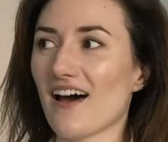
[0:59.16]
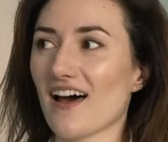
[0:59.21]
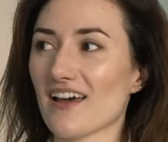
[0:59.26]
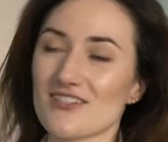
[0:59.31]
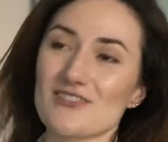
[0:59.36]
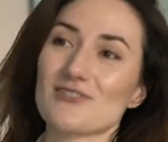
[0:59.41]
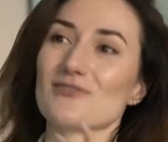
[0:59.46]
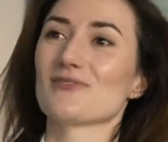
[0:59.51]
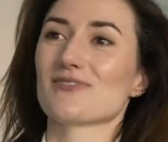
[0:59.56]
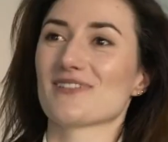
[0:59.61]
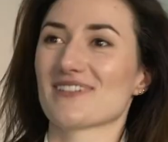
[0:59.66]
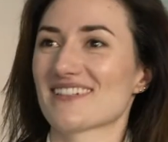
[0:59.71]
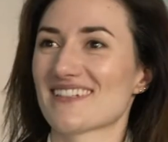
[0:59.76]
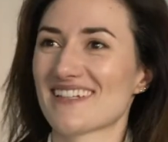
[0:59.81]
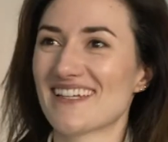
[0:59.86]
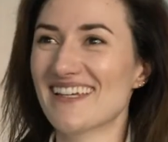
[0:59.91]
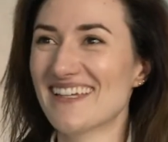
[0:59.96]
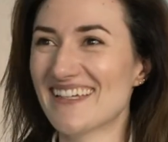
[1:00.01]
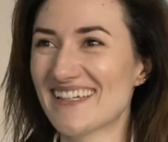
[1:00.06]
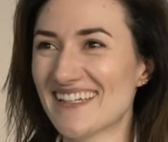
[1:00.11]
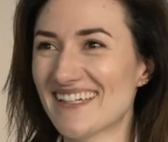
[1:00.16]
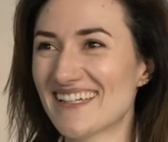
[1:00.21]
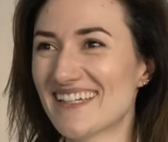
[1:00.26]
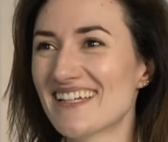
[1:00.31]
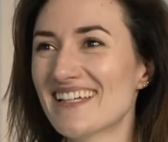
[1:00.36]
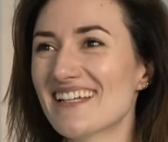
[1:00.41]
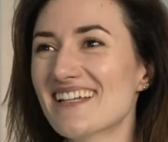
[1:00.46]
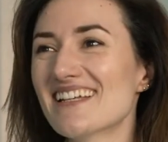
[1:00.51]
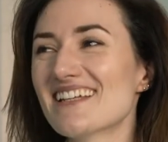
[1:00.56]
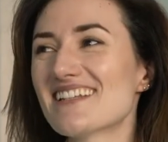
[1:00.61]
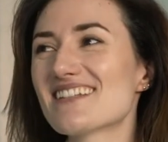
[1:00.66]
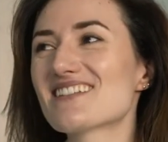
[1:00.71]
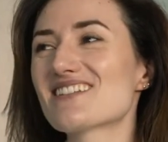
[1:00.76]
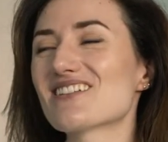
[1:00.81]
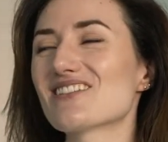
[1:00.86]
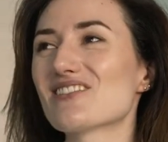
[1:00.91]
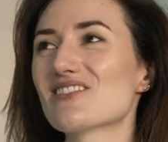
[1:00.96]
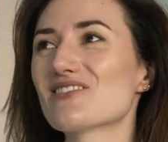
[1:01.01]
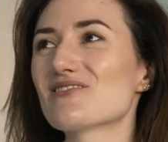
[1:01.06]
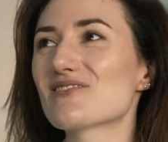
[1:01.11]
I sold it. So
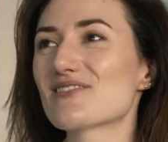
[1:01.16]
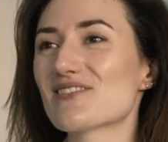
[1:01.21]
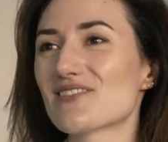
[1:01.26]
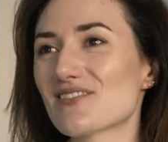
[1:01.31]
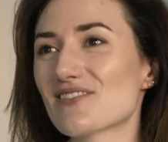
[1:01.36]
it was an